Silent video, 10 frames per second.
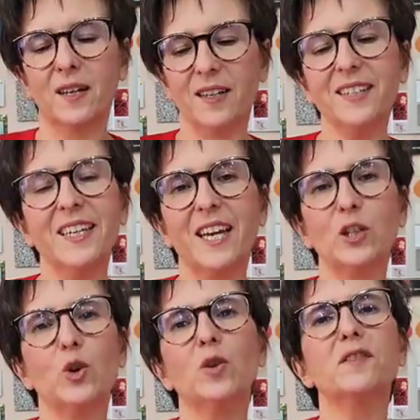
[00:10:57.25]

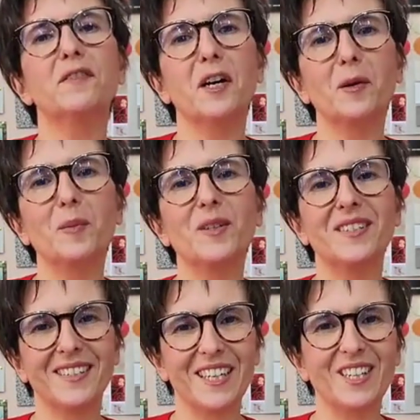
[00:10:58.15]
indicate all the
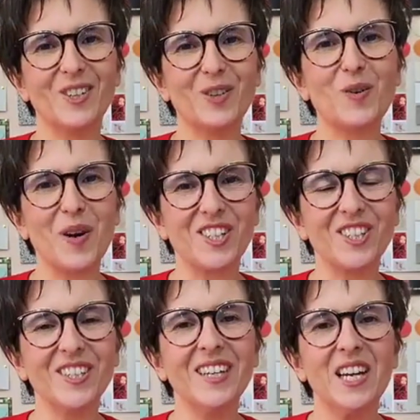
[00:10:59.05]
variables in your question.